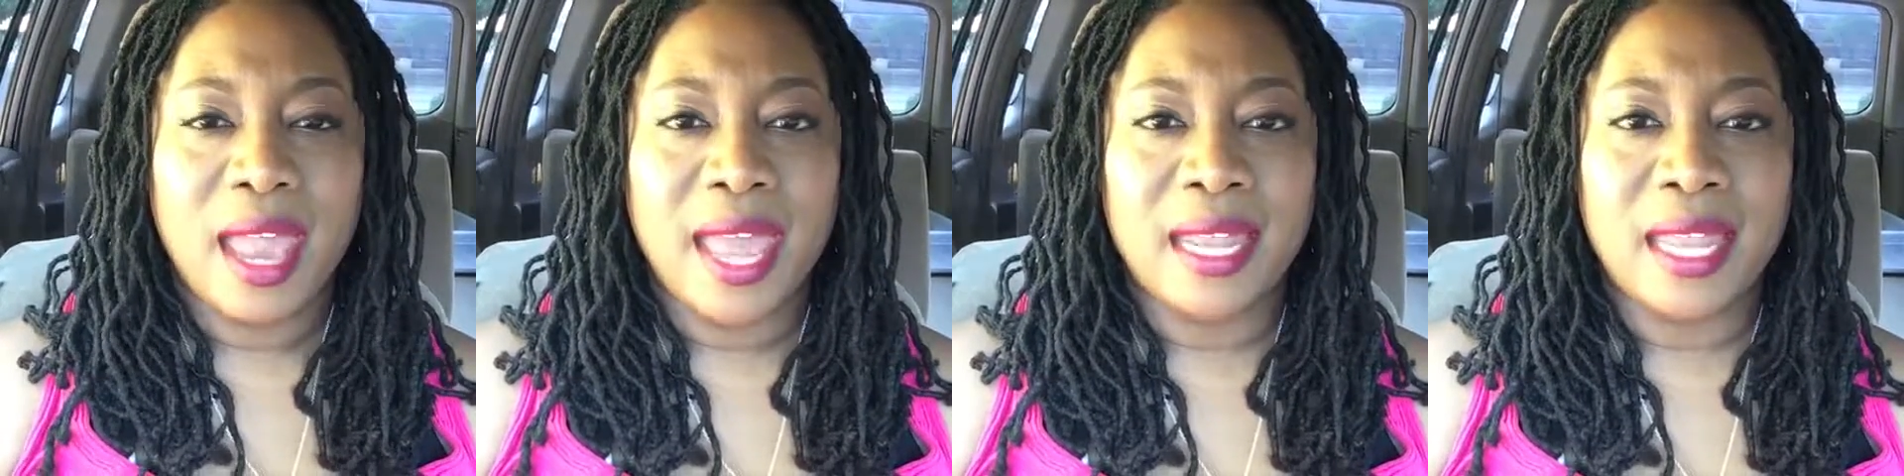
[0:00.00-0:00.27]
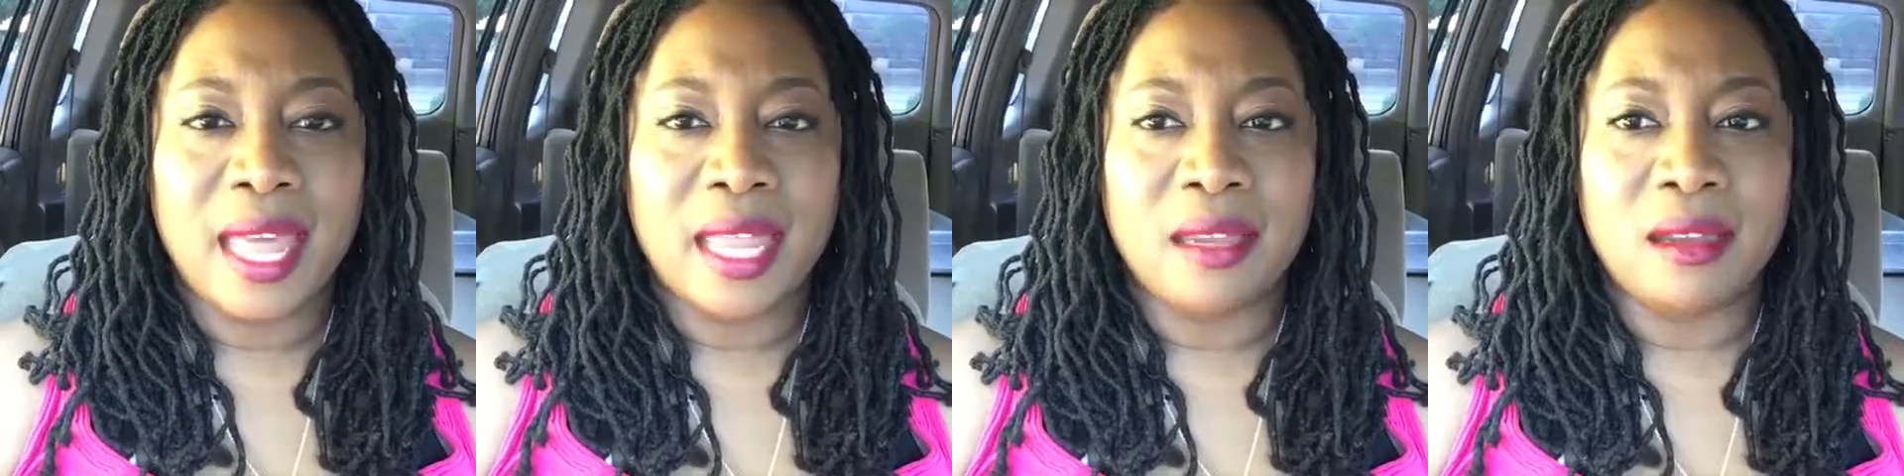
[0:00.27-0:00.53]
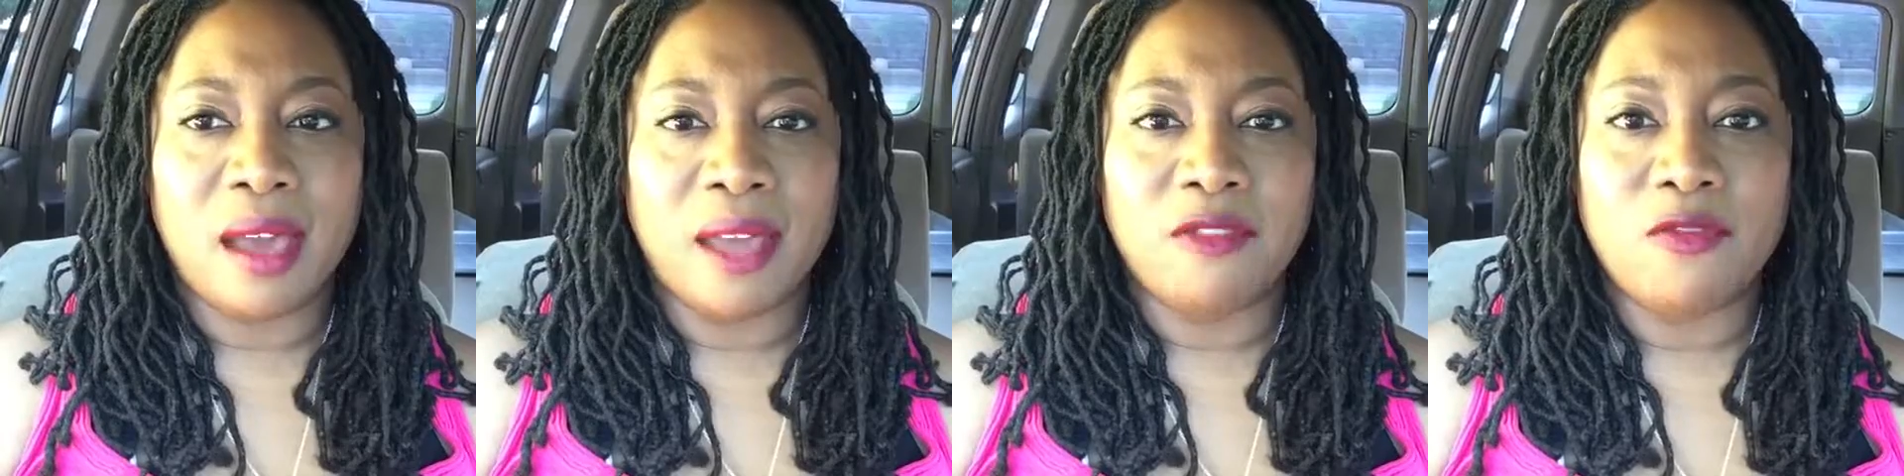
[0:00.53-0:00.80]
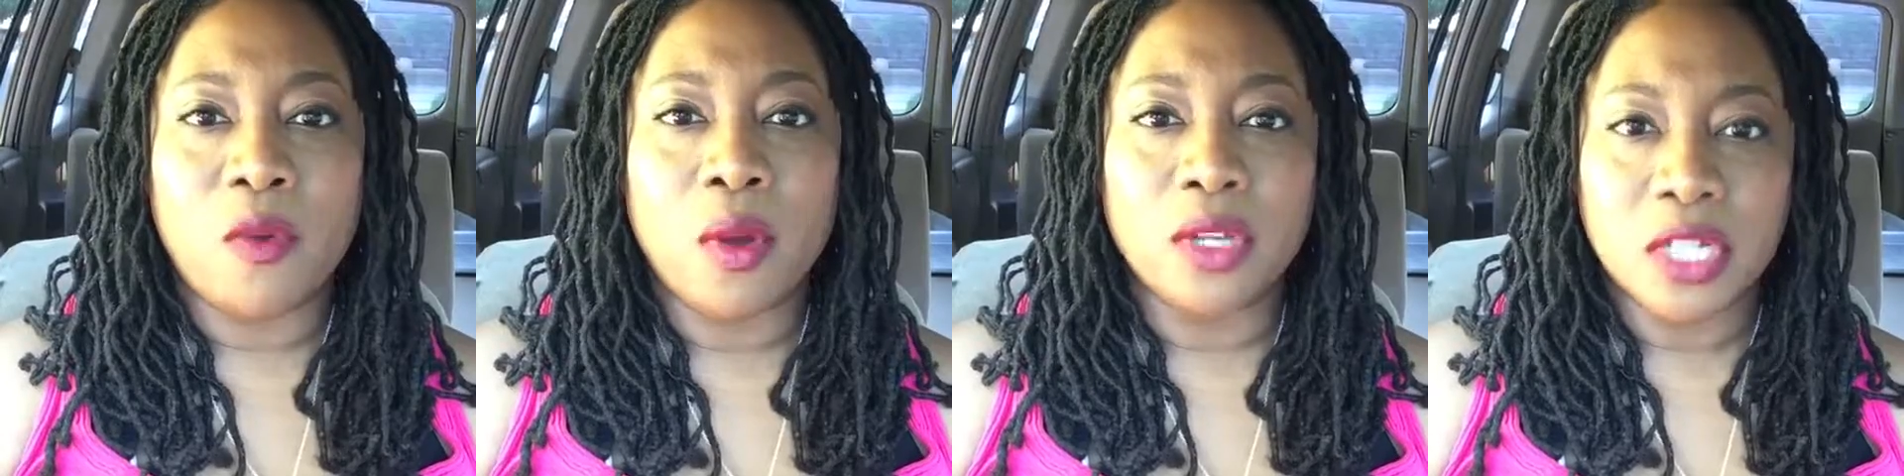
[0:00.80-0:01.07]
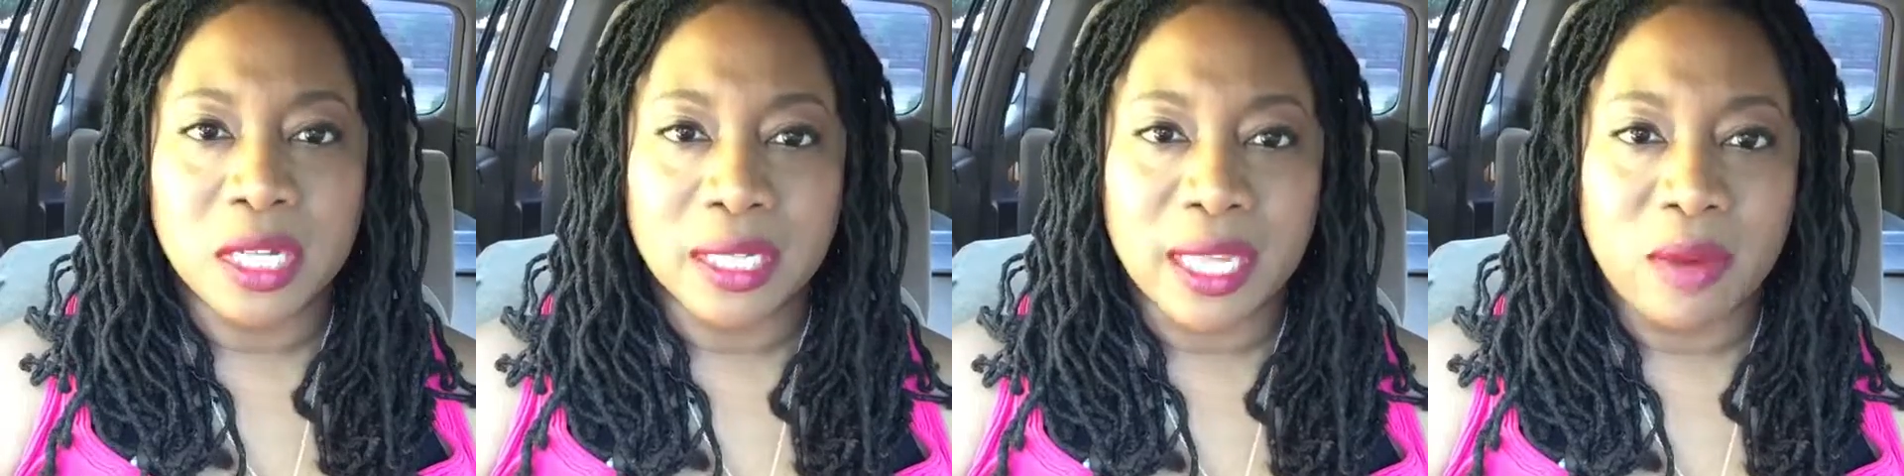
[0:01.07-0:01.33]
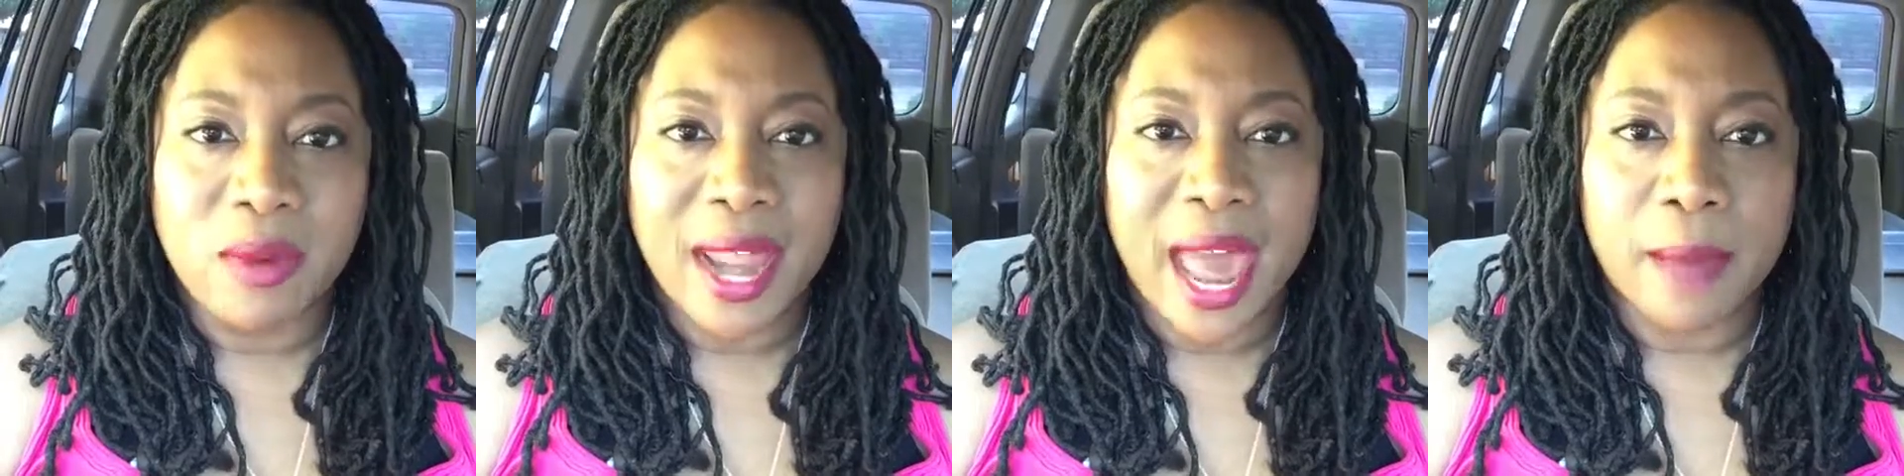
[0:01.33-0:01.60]
And then
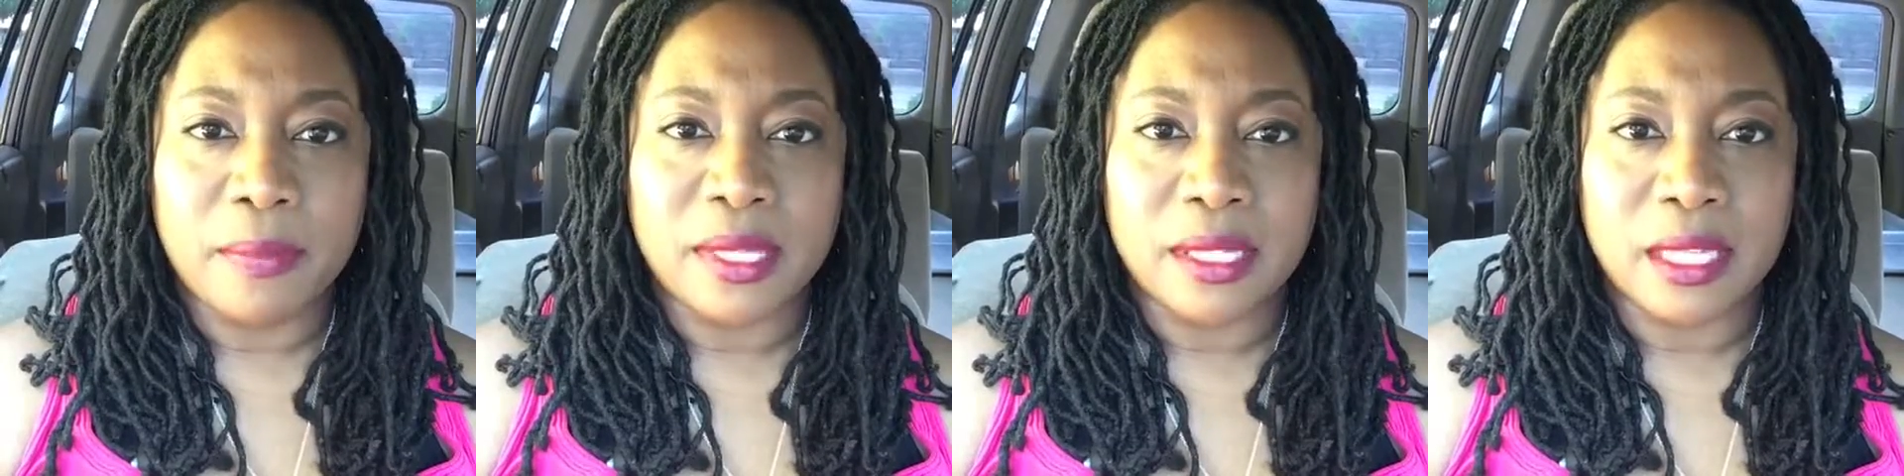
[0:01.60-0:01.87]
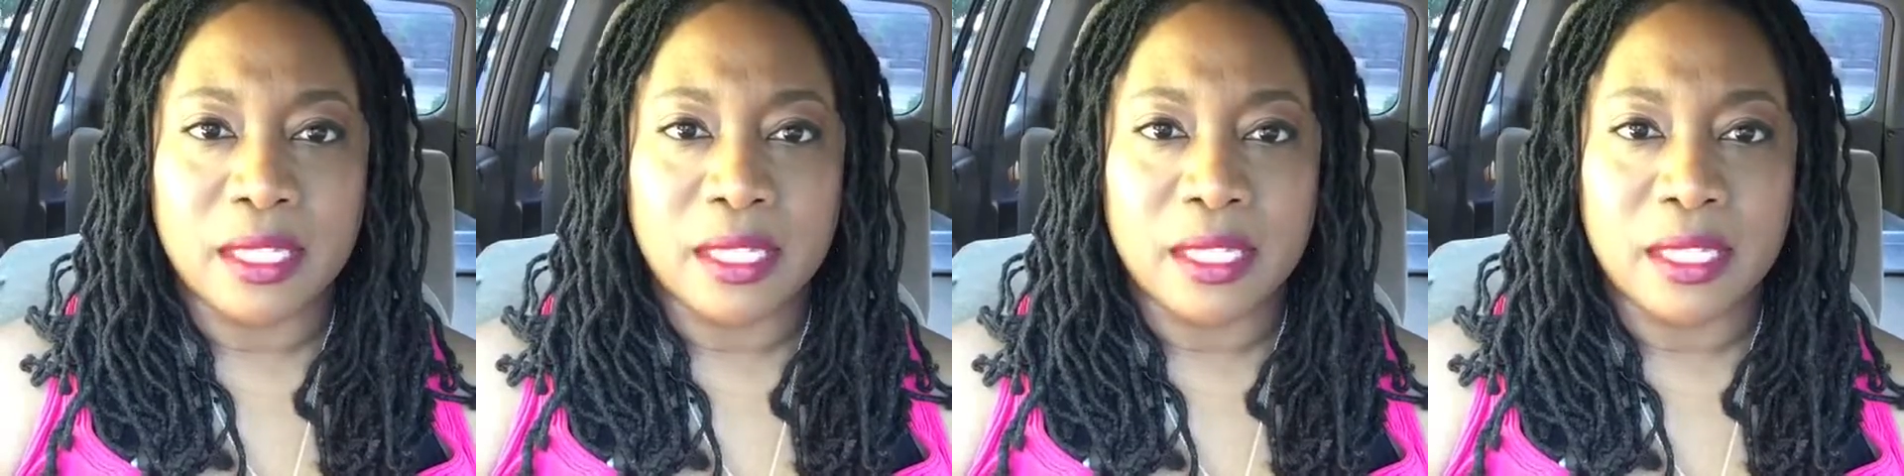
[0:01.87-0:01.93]
unfortunately what happens